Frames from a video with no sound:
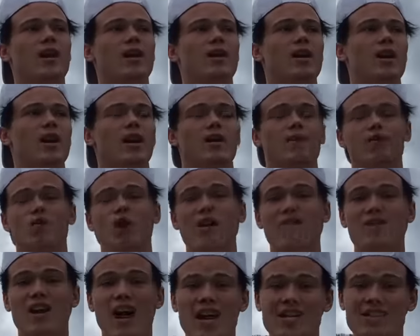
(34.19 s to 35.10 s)
And if you
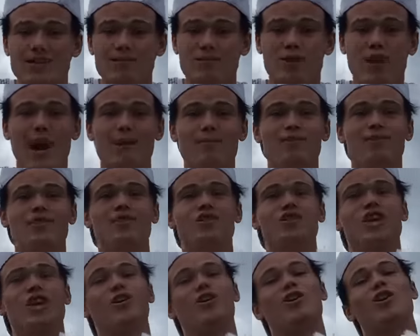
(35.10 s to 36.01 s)
have not subscribed to
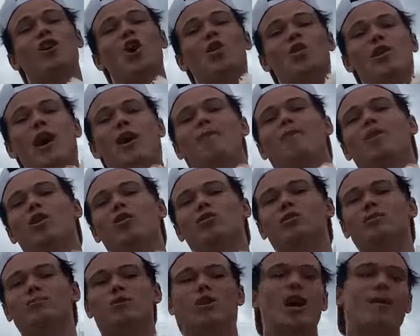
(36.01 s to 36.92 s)
this channel, go down below
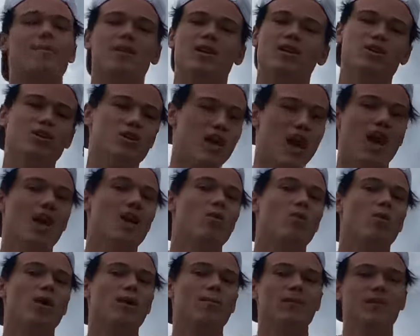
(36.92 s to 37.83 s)
and subscribe, because you're not
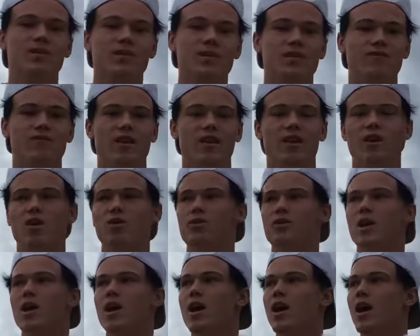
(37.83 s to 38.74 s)
gonna want to miss these
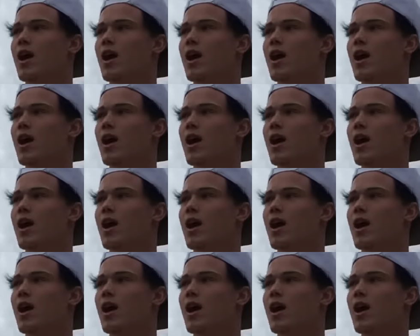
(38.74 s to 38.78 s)
videos.